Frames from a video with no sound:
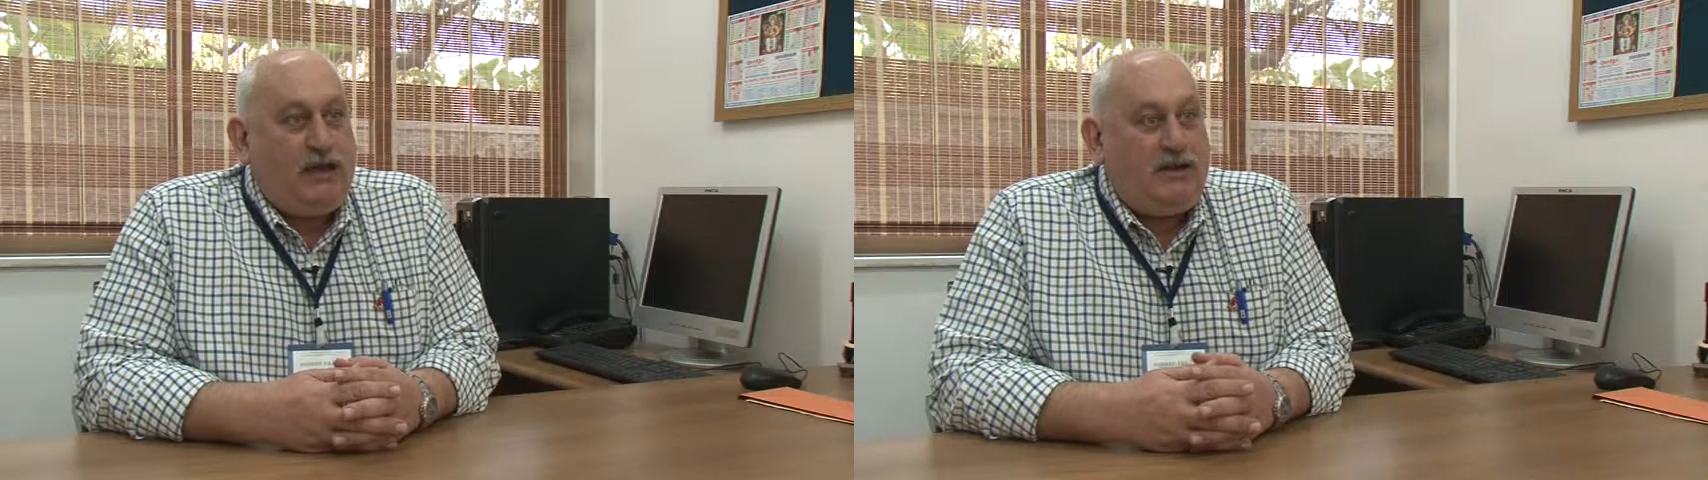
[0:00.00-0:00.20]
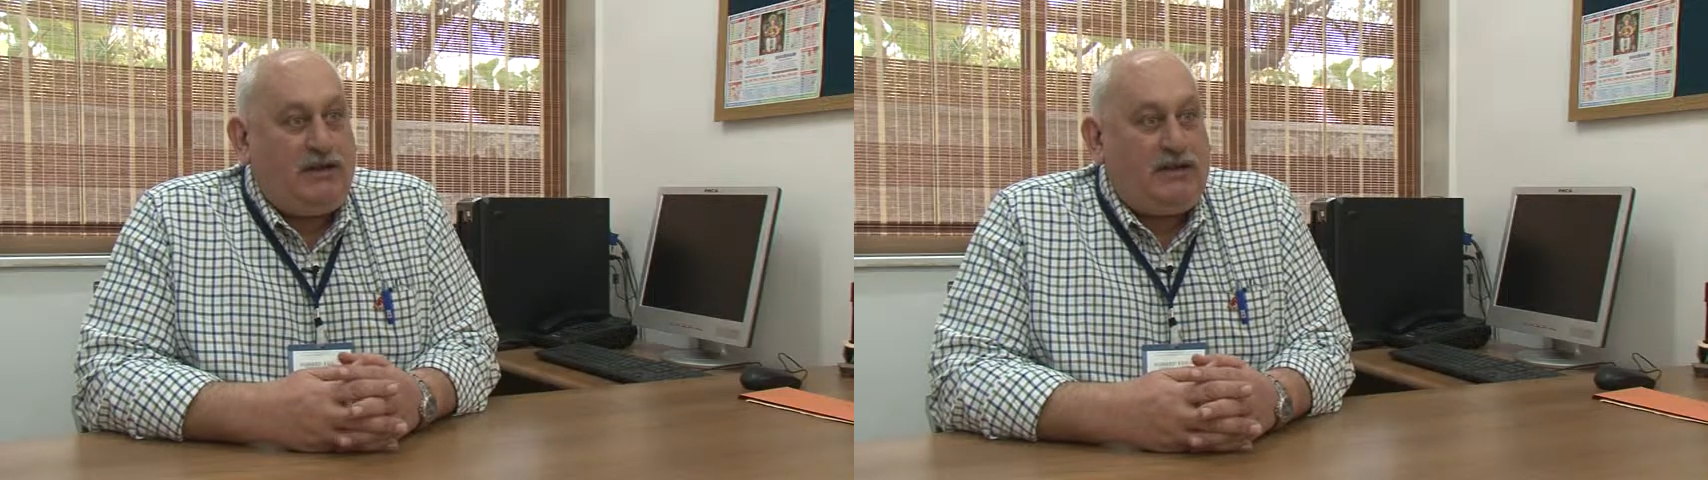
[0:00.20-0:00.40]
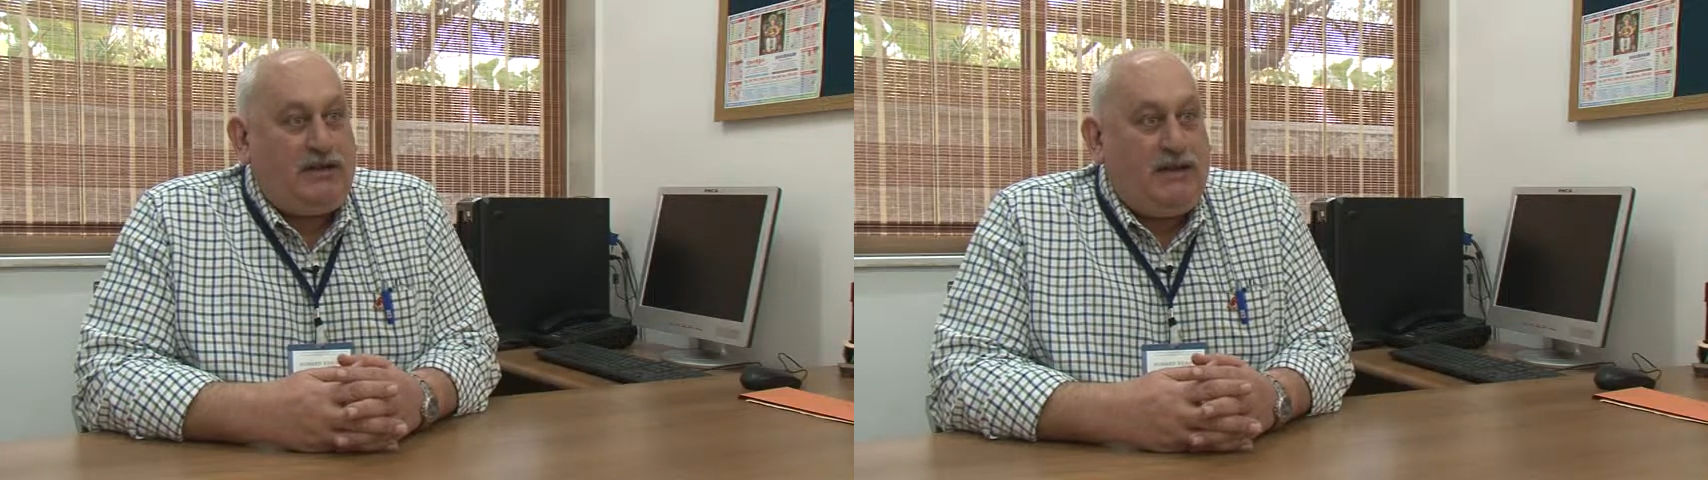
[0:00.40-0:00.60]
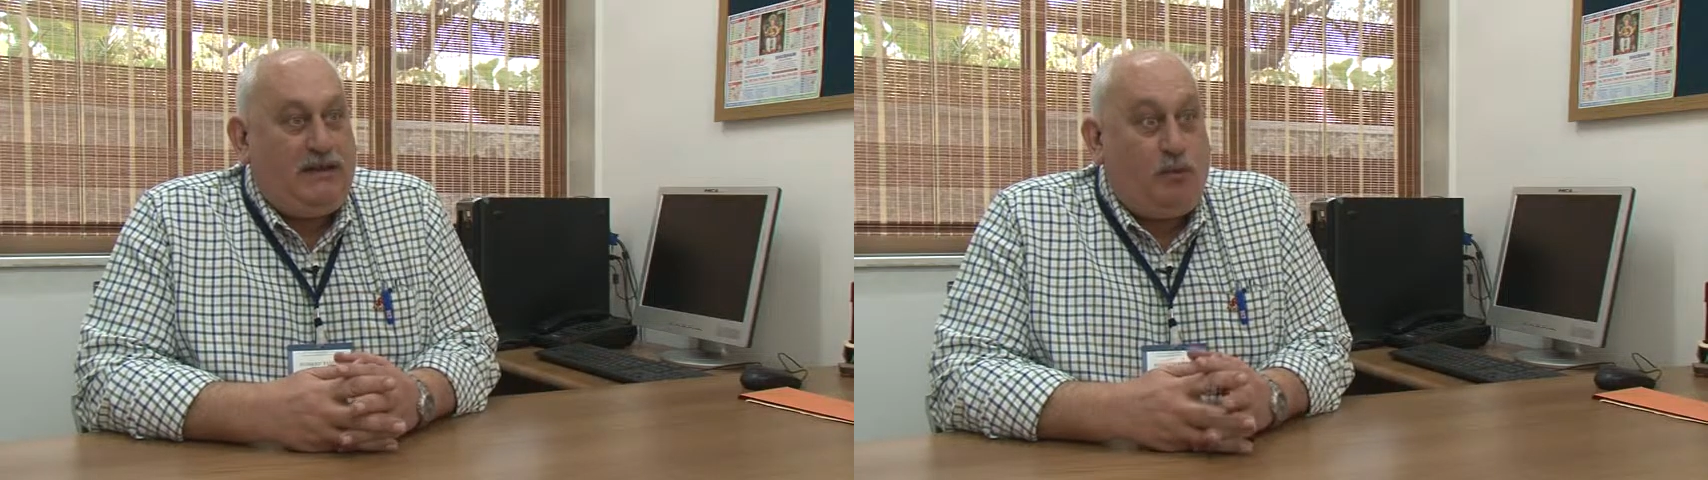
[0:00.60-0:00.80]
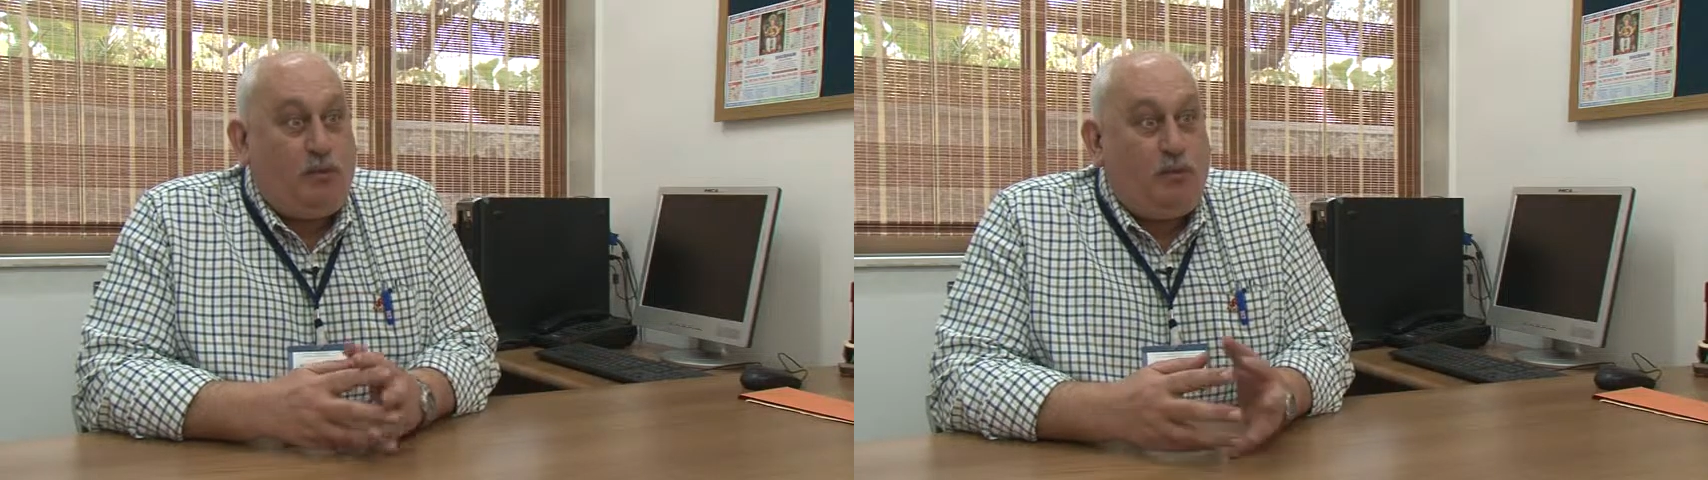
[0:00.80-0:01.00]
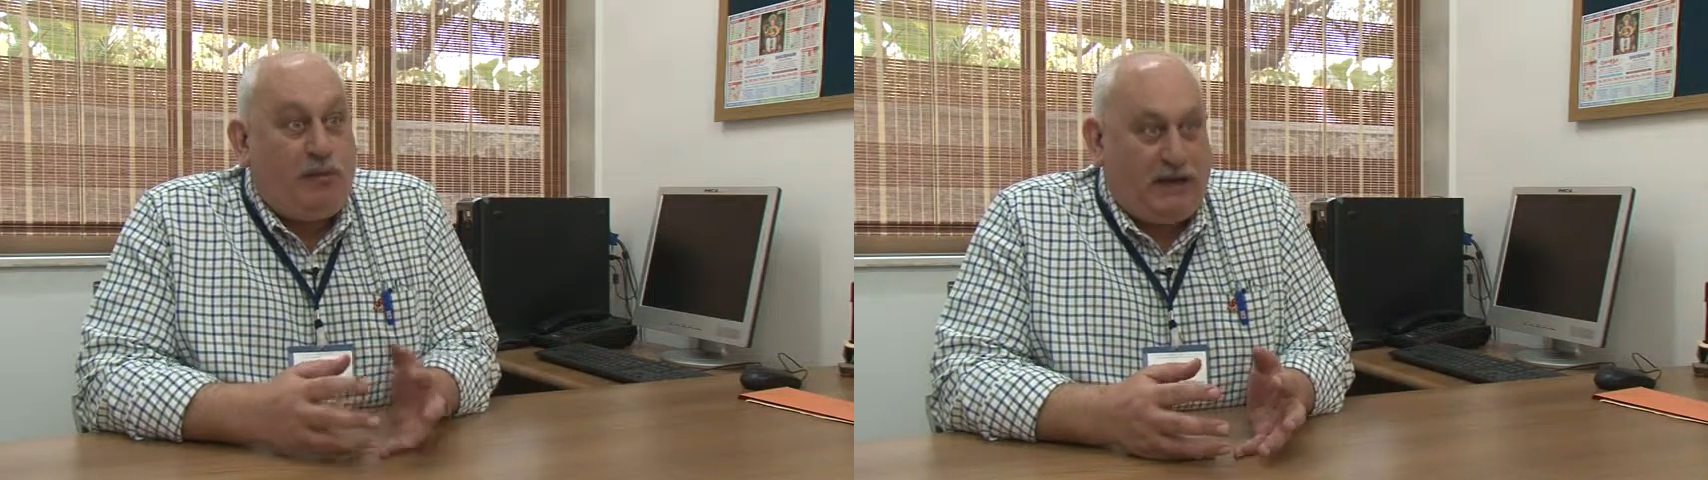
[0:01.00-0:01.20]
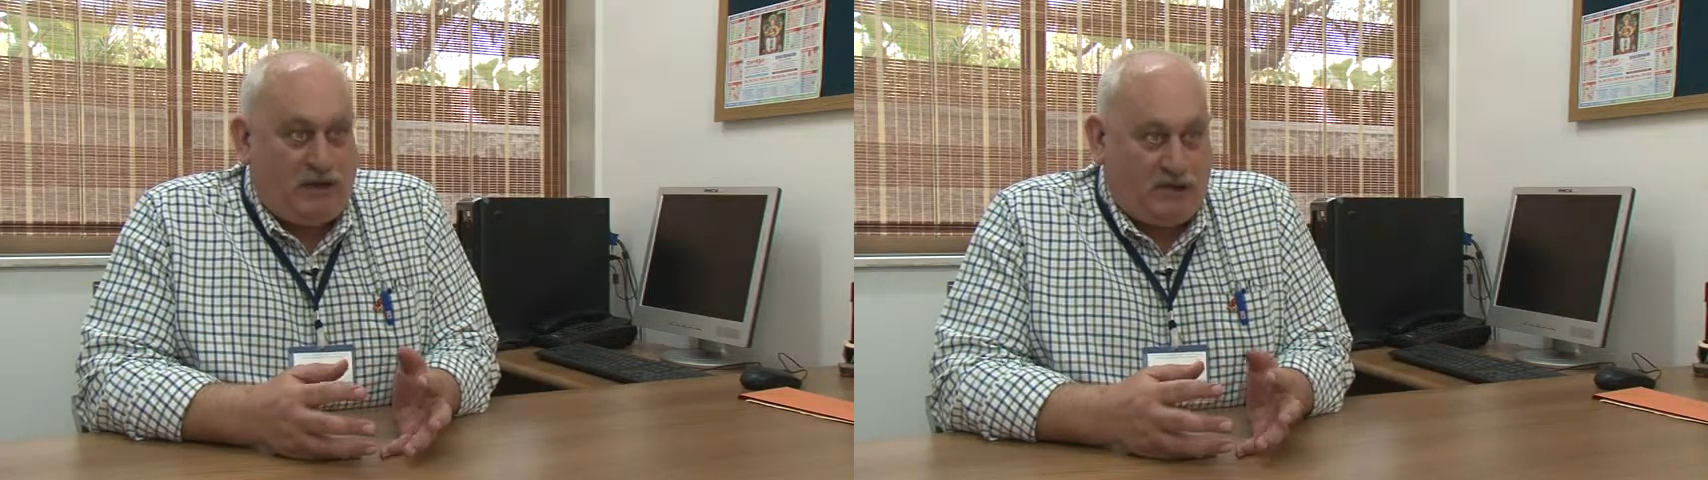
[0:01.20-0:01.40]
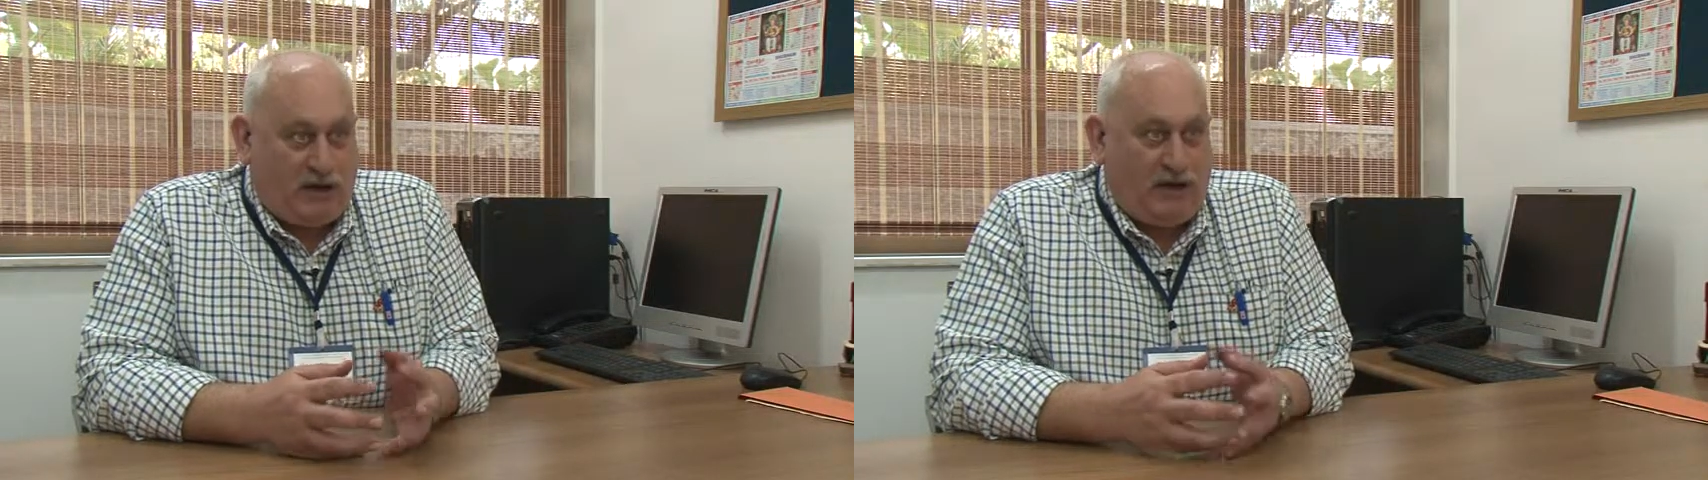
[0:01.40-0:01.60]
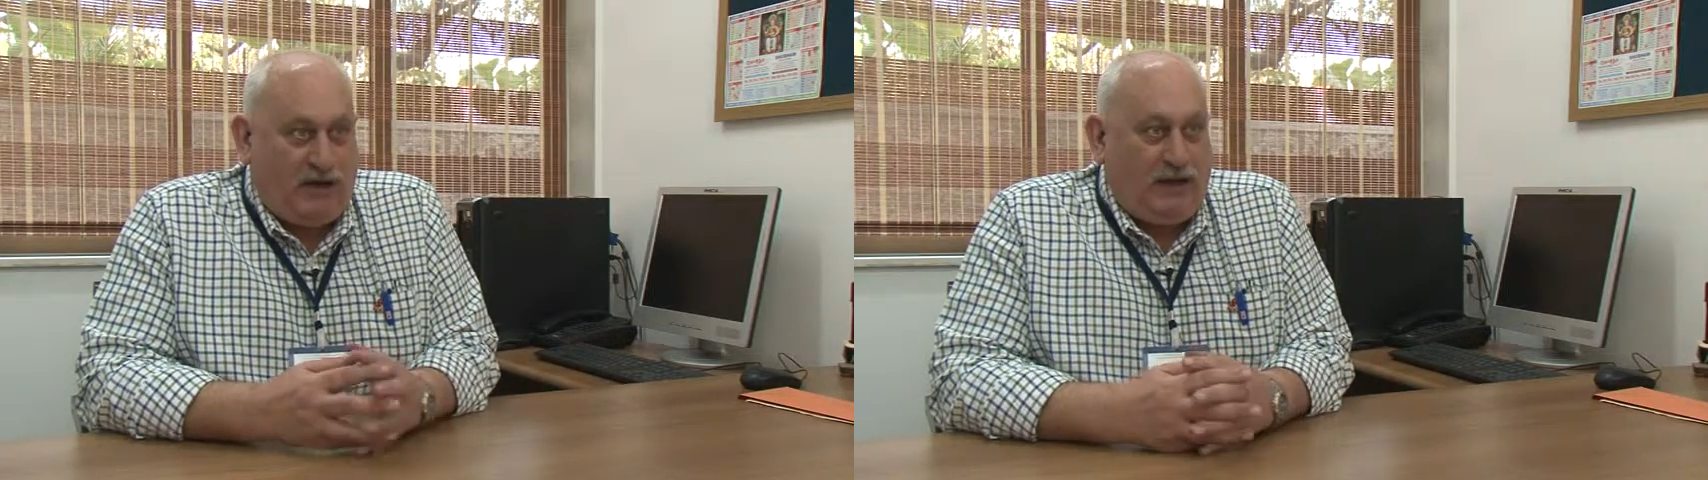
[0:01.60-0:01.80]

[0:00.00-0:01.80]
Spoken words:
to see the whole picture